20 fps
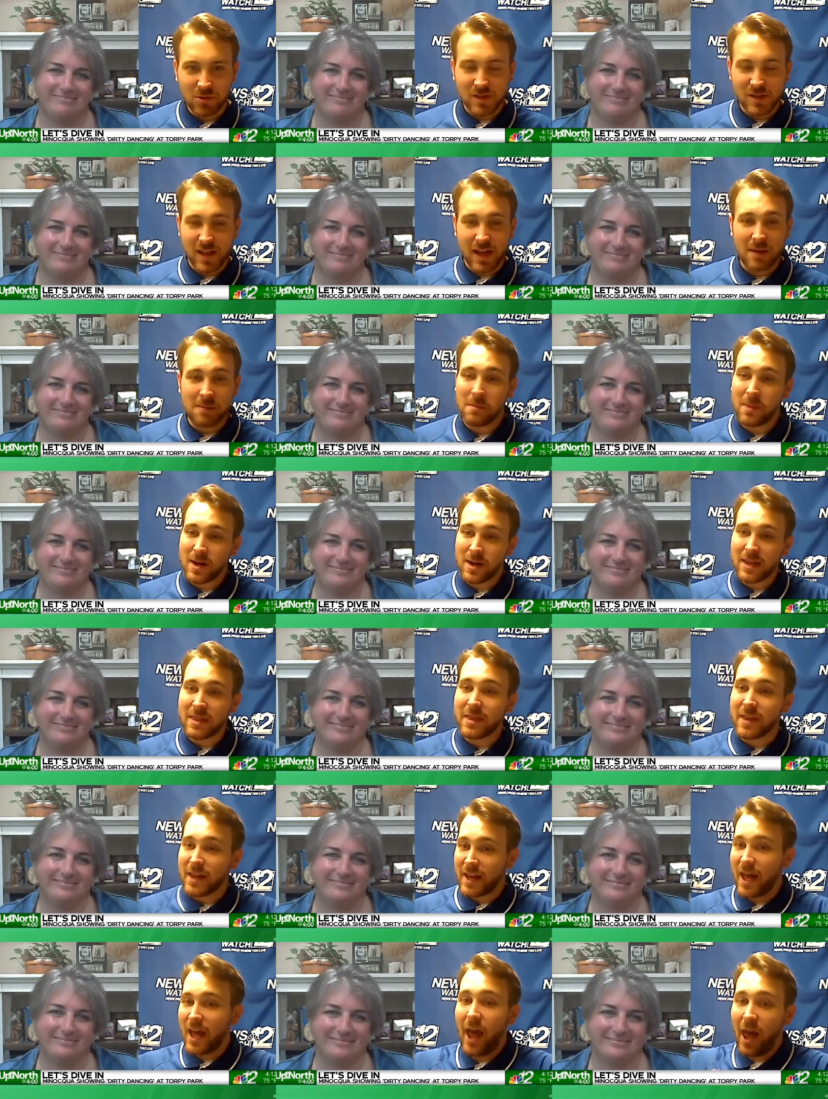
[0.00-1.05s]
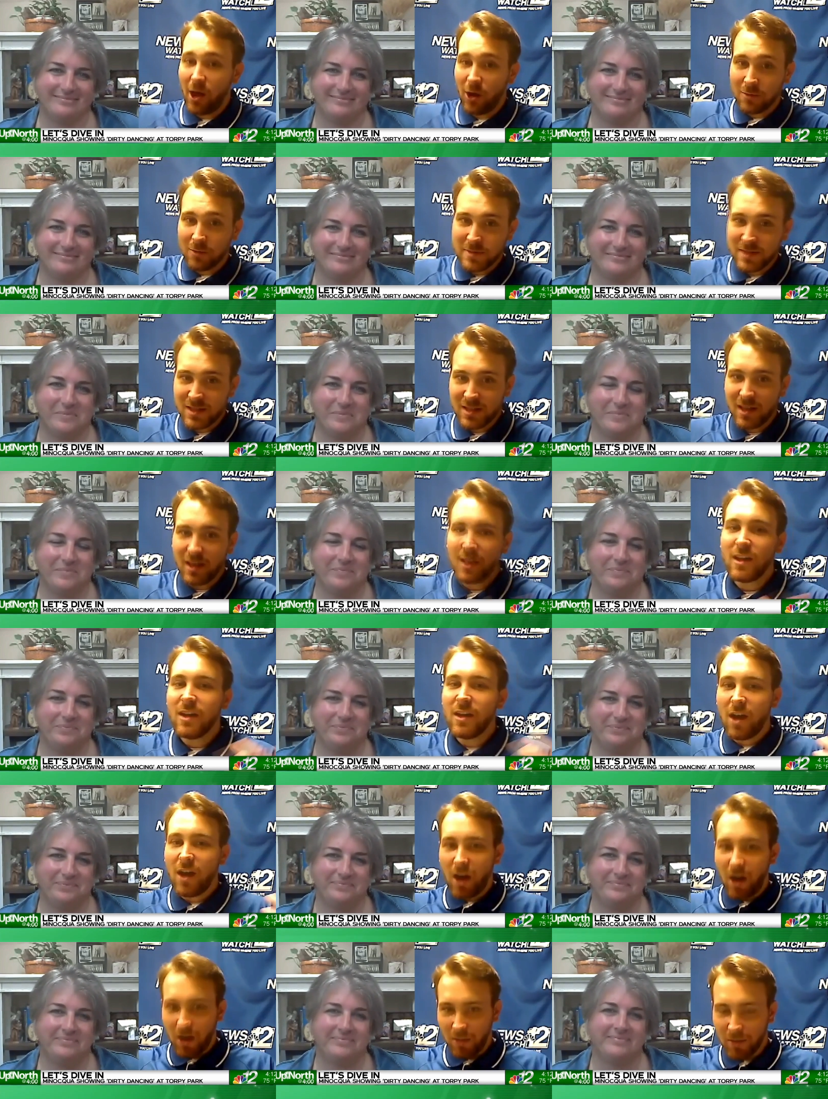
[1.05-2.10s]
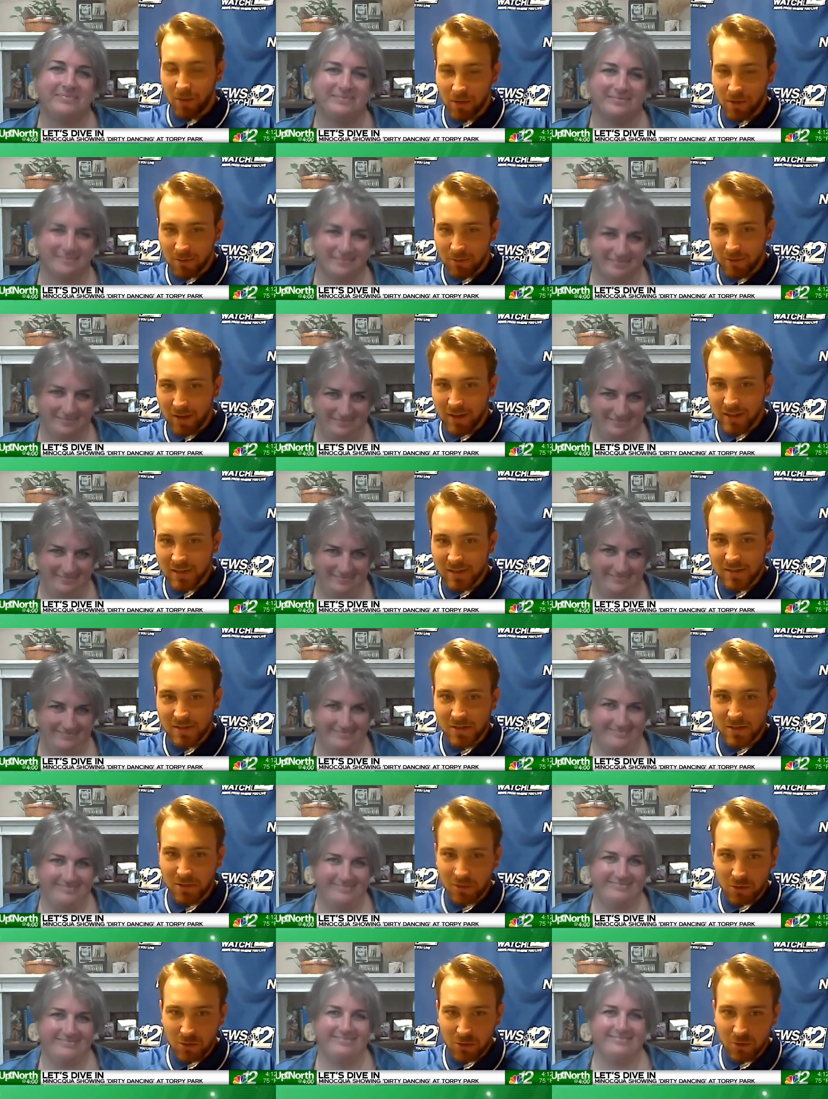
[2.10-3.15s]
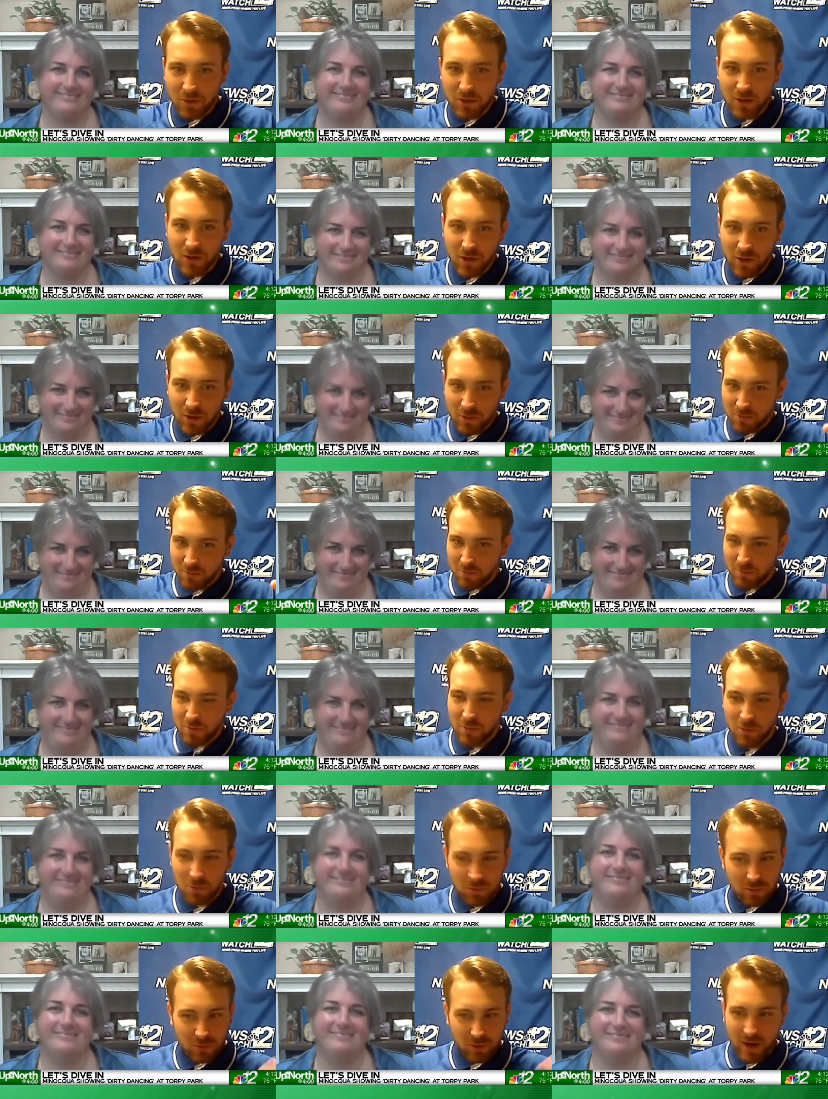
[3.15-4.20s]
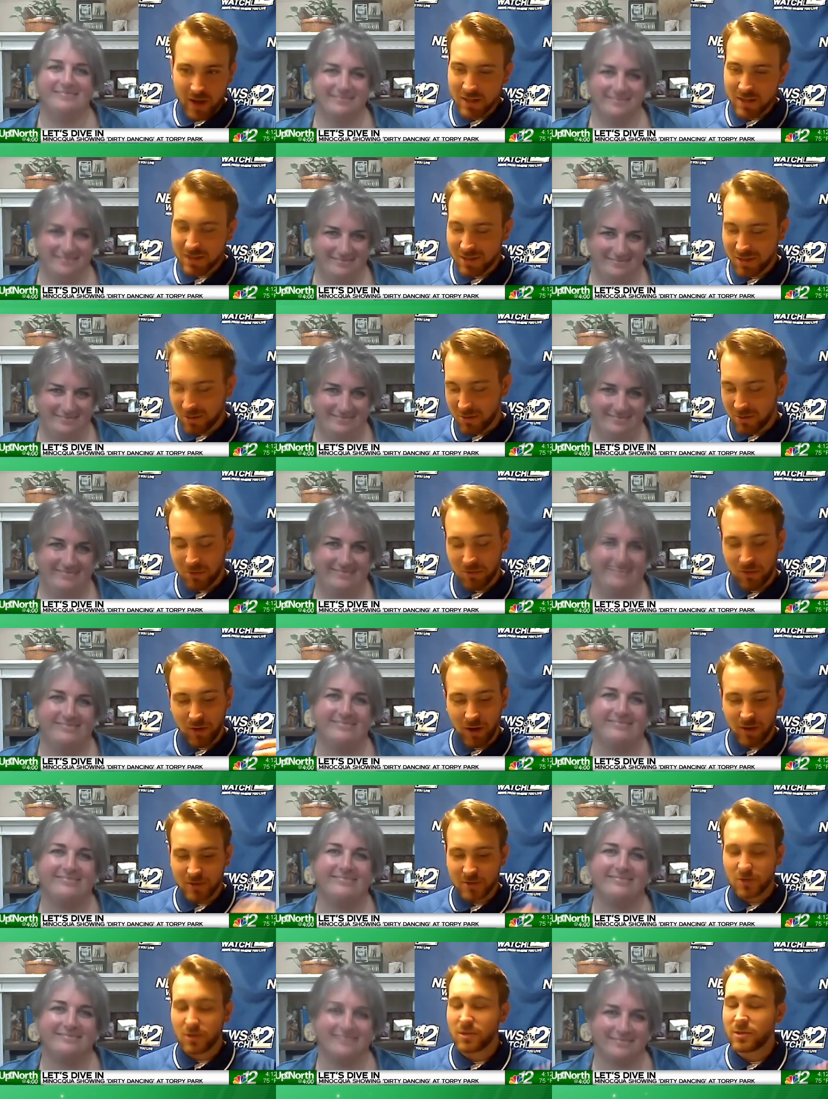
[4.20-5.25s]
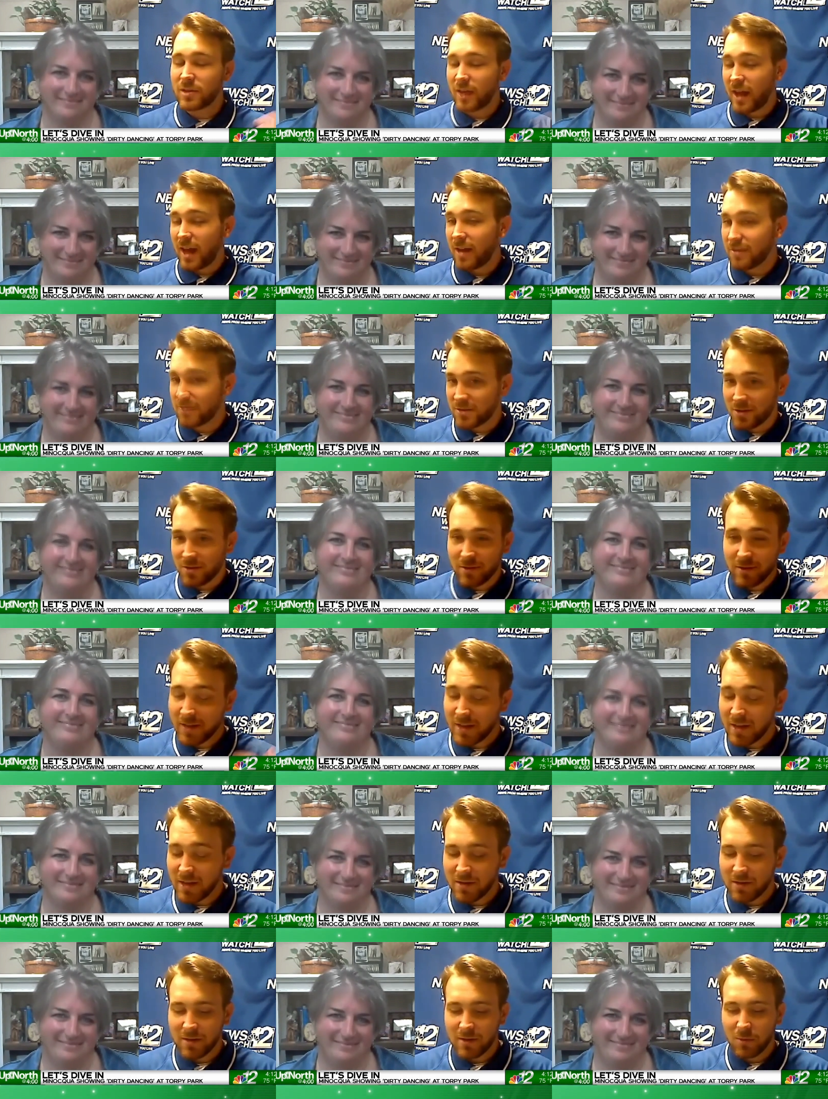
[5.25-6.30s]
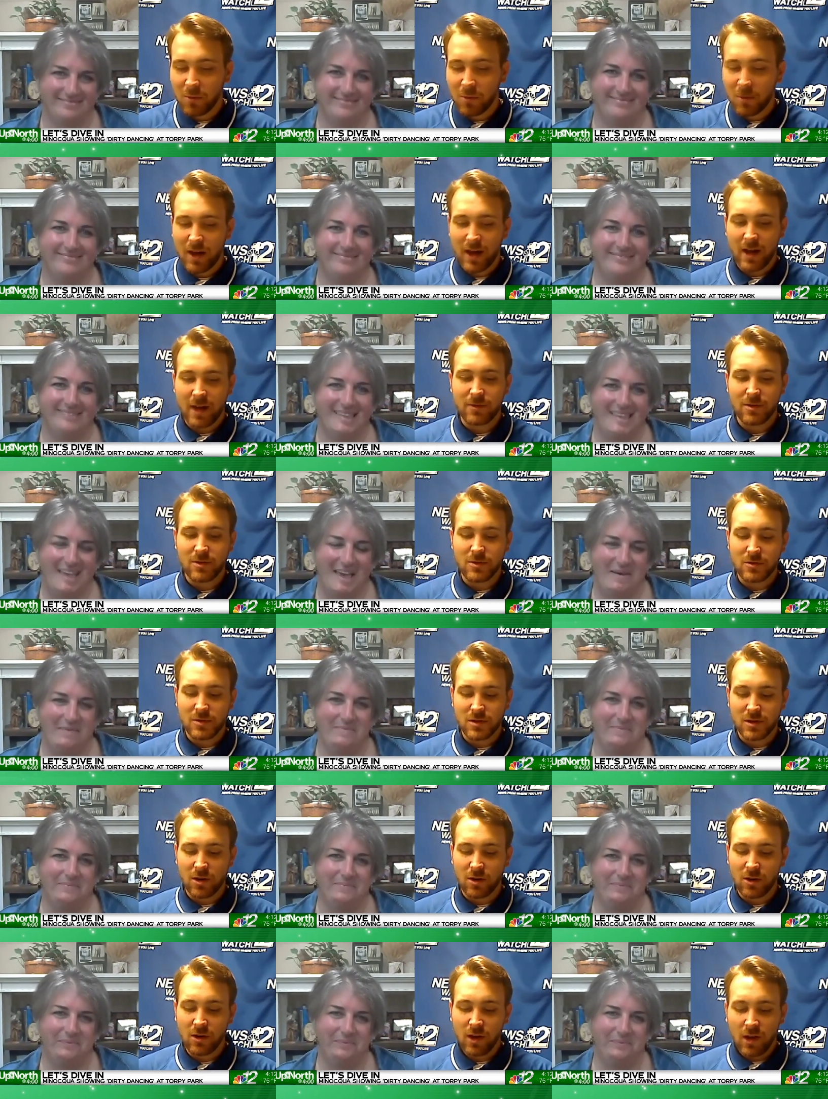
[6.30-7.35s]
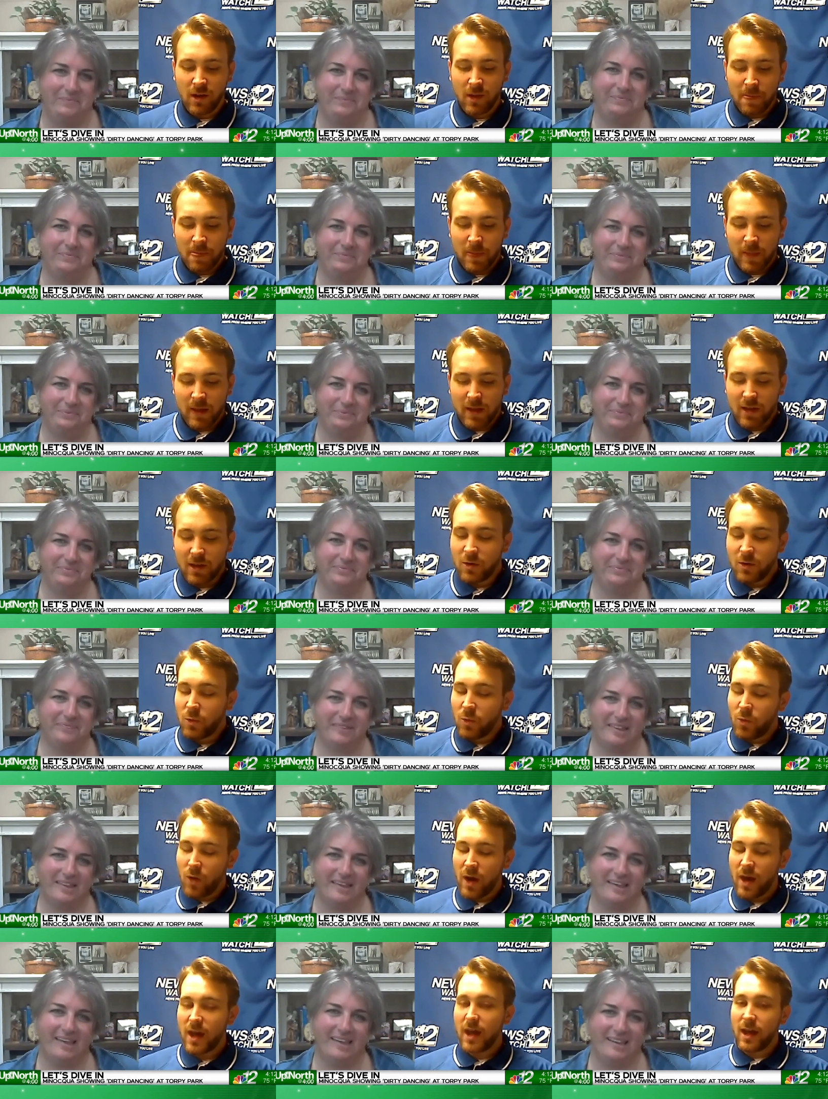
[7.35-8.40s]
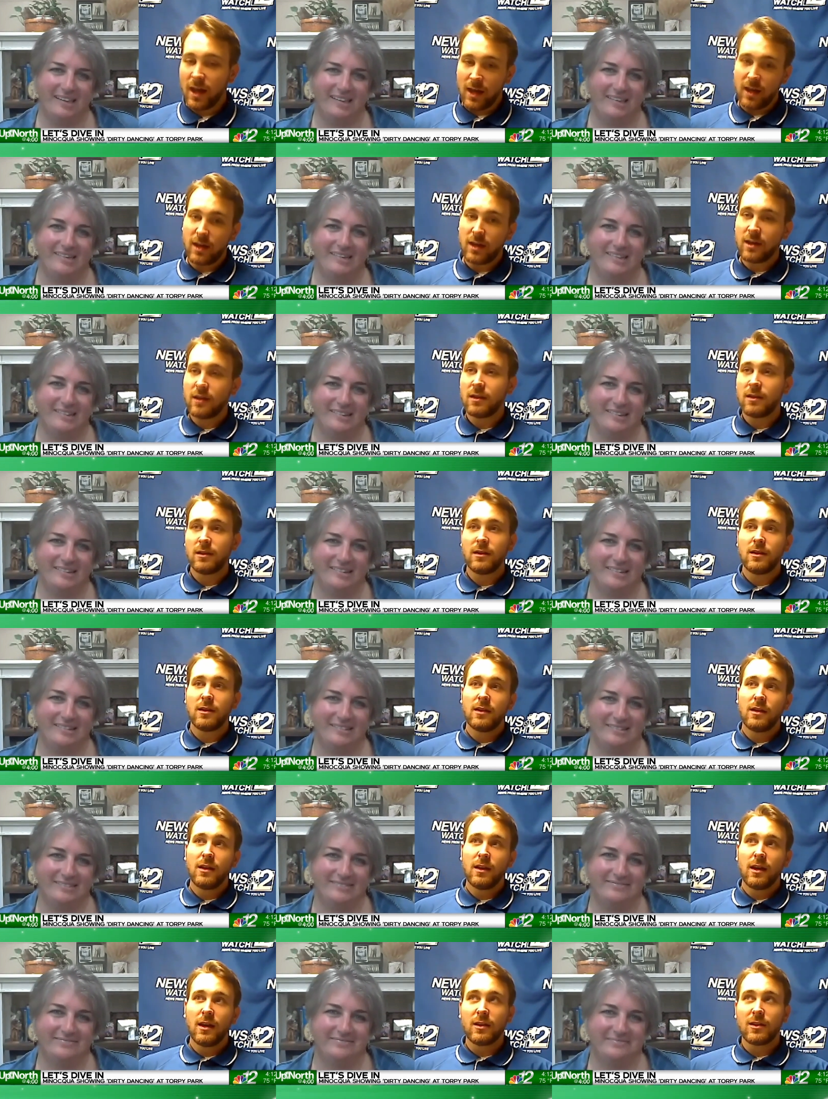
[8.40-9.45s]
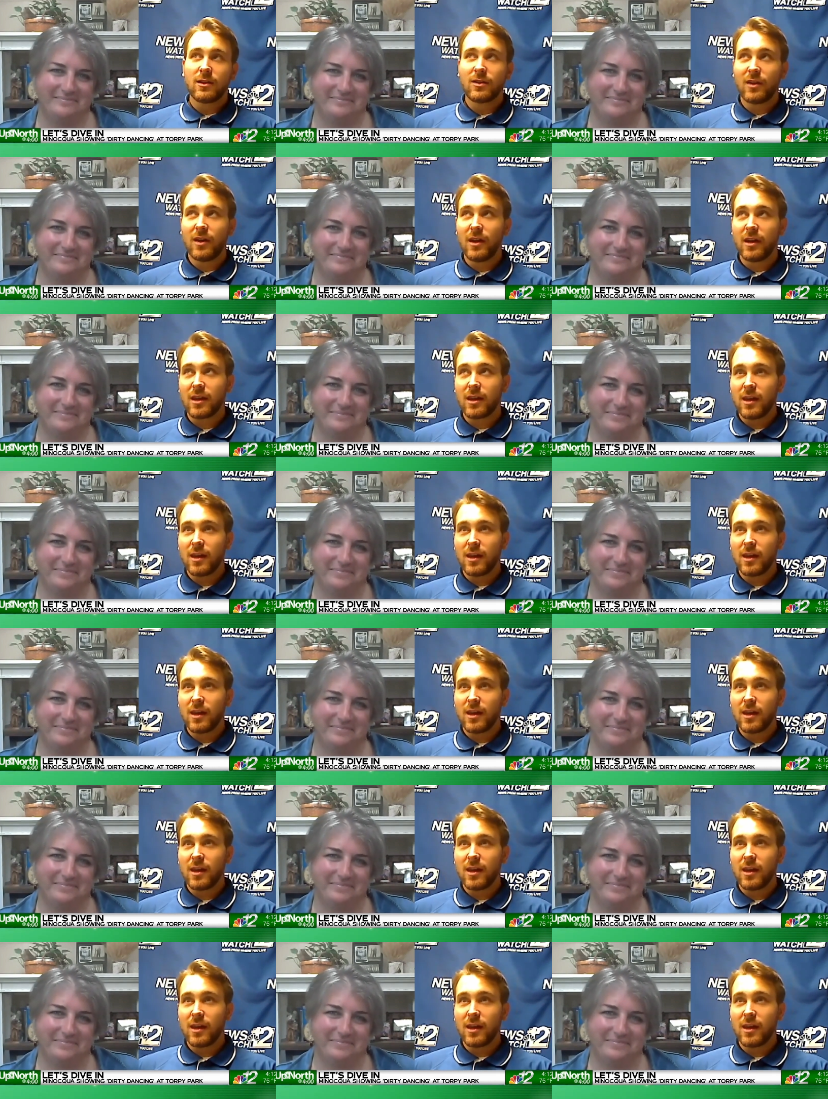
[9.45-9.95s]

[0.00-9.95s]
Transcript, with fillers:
Speaker 1: through because that money then helps other events to, you know, raise certain funds or to have certain gear and what have you. Okay. So, in a way, it's